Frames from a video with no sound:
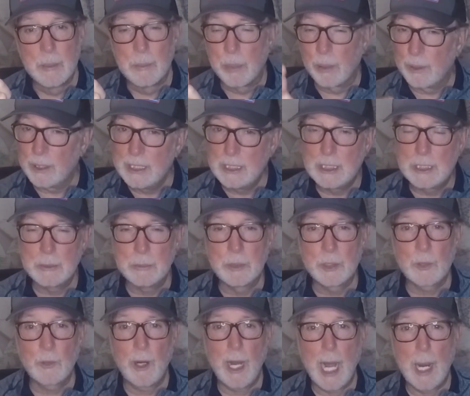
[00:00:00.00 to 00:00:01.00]
Please
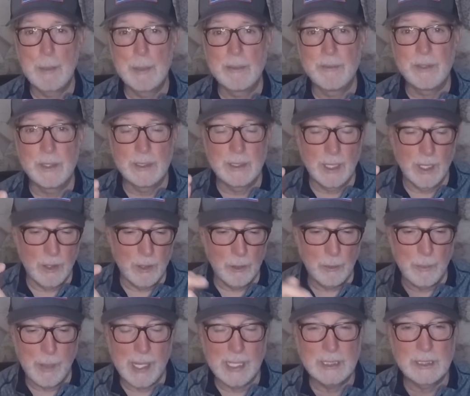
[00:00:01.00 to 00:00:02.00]
subscribe if you
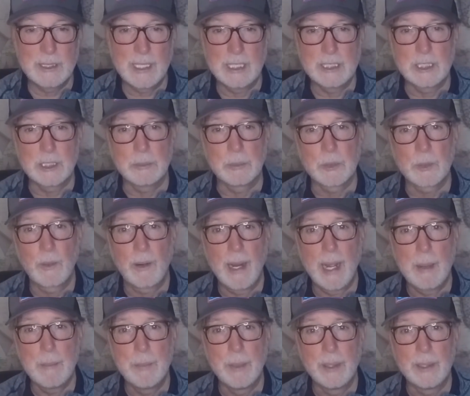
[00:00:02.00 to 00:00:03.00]
don't. Mash that
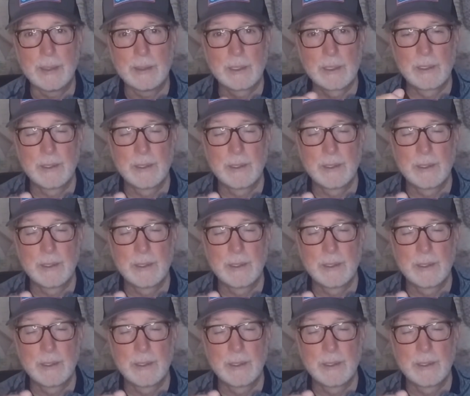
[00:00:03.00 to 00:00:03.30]
subscribe button.